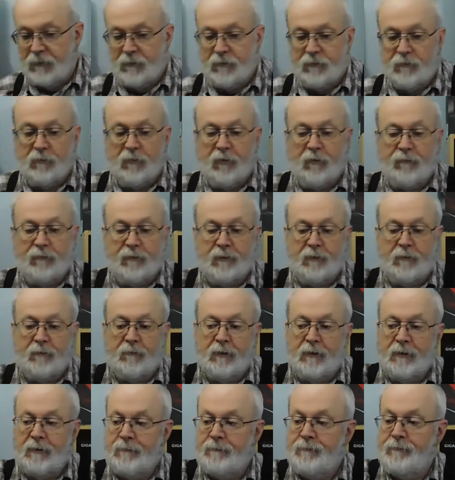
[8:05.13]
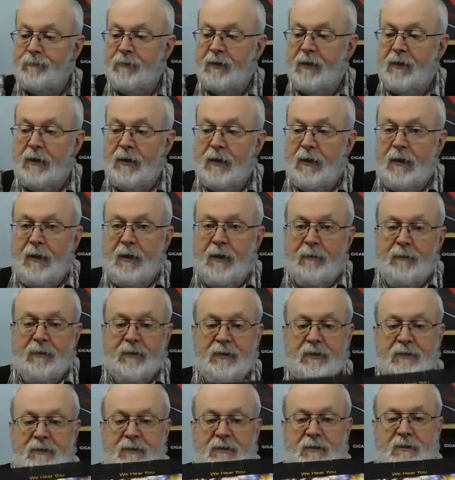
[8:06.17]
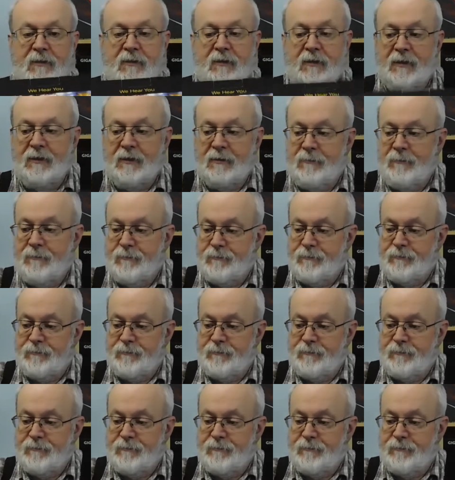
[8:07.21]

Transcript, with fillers: So hopefully it'll work. But this is the thing